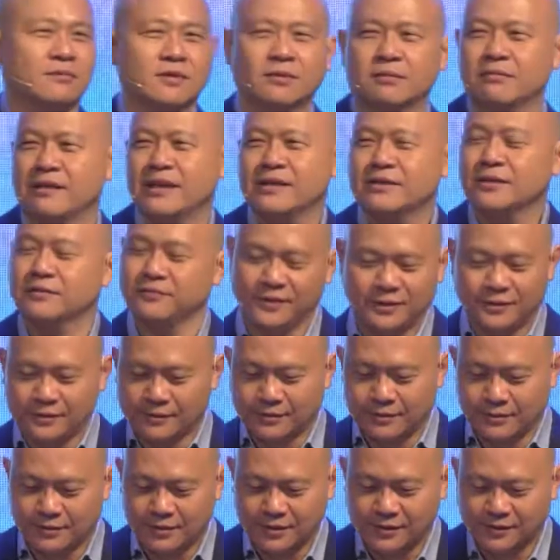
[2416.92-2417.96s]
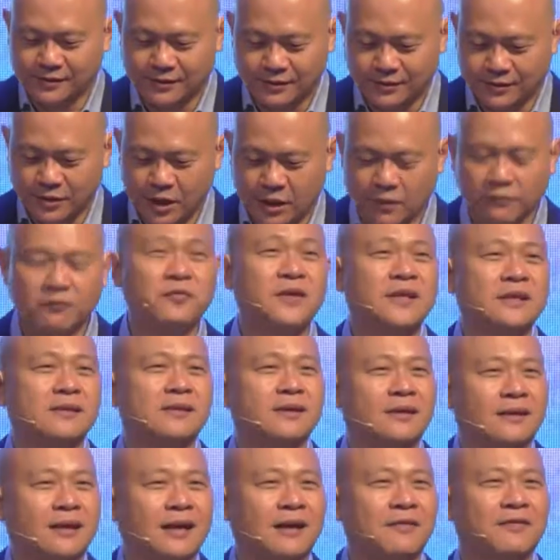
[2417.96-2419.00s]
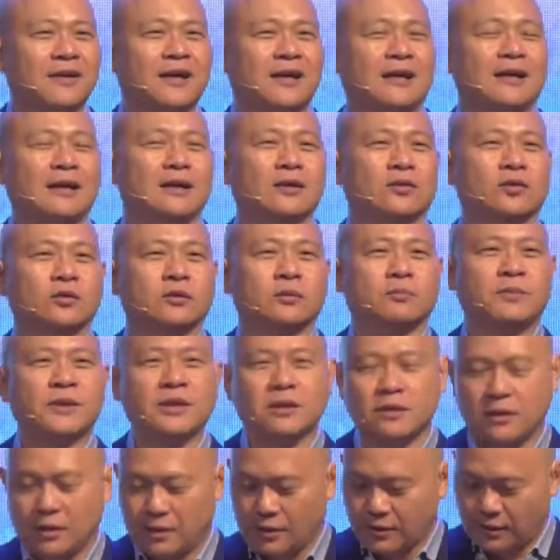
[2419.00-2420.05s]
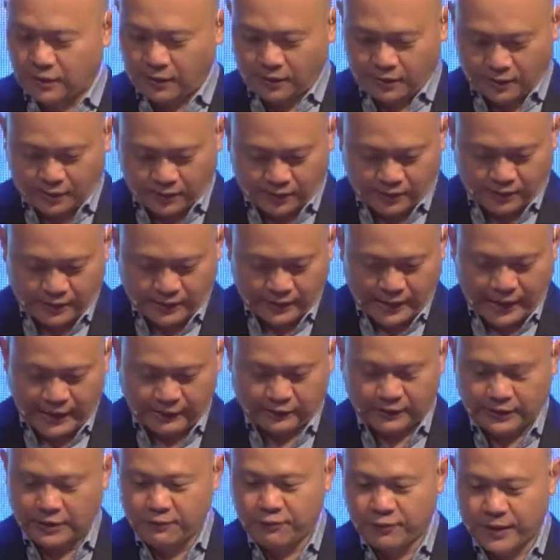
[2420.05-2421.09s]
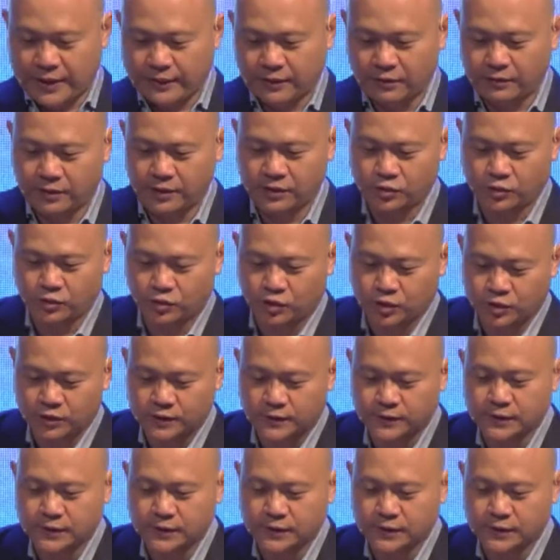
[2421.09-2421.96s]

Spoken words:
rest of us, just not fit enough to be active, regular soldiers.